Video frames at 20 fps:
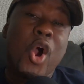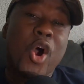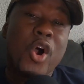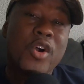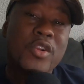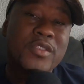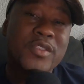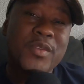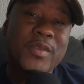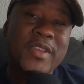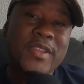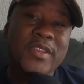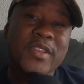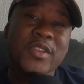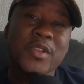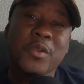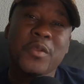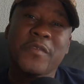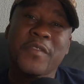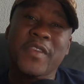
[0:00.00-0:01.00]
Also hit the
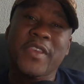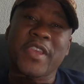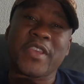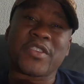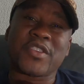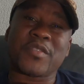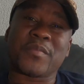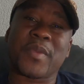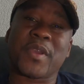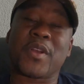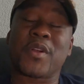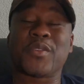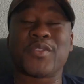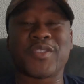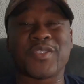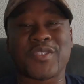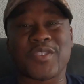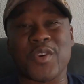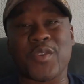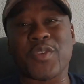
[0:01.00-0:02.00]
notification bell
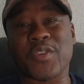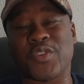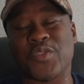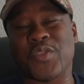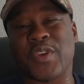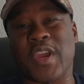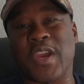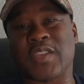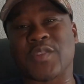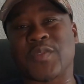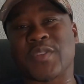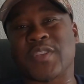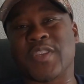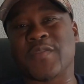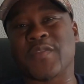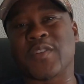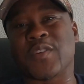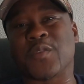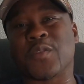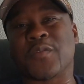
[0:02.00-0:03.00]
so that you guys
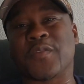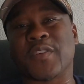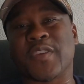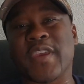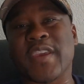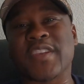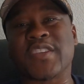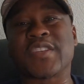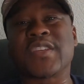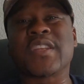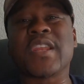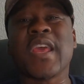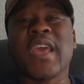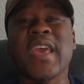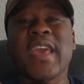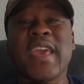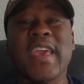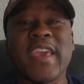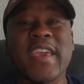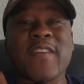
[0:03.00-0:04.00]
receive a notification
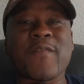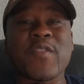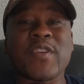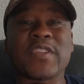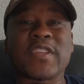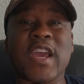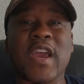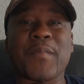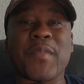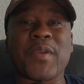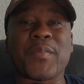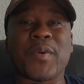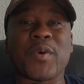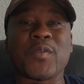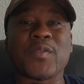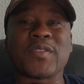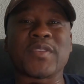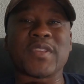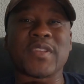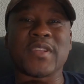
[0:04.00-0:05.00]
every time I
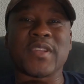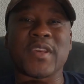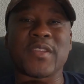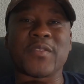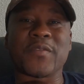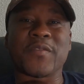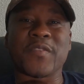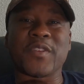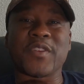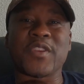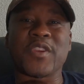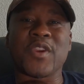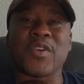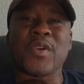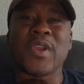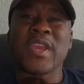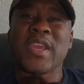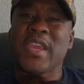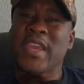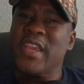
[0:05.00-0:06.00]
post another video.